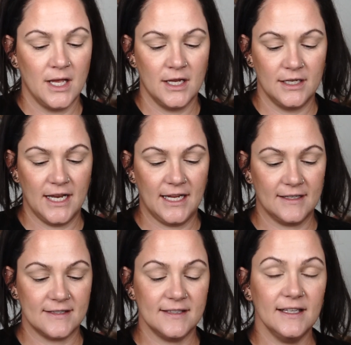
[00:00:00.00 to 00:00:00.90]

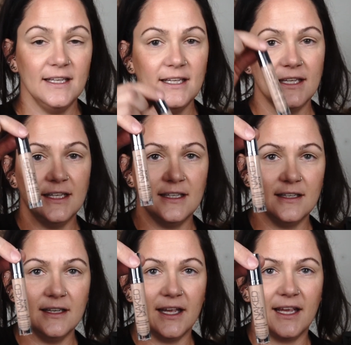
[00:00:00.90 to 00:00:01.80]
Naked
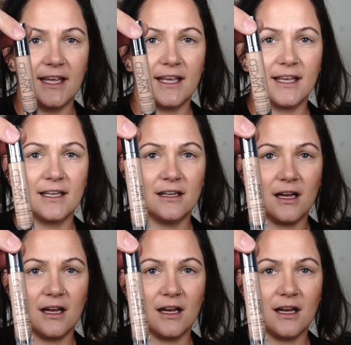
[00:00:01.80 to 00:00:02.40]
Skin, and